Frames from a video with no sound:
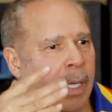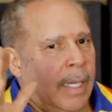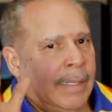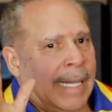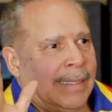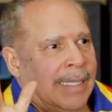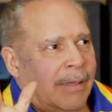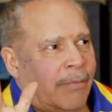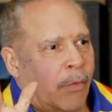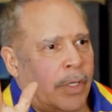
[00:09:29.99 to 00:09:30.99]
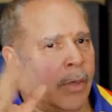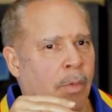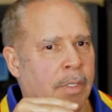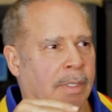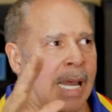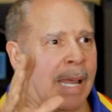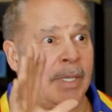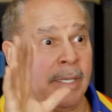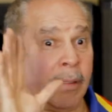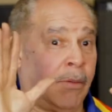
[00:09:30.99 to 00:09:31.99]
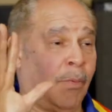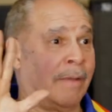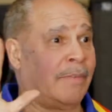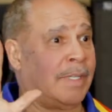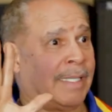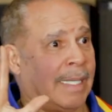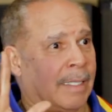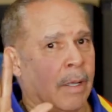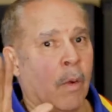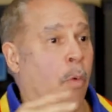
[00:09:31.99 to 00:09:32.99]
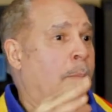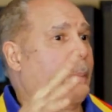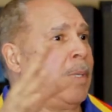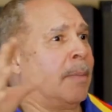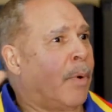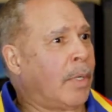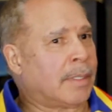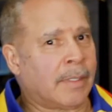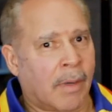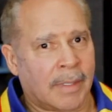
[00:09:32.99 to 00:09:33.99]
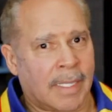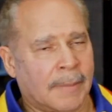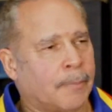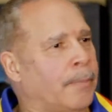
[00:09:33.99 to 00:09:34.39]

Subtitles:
and that did it for you, or you copied it, or whatever you did, or maybe you bought the darn thing?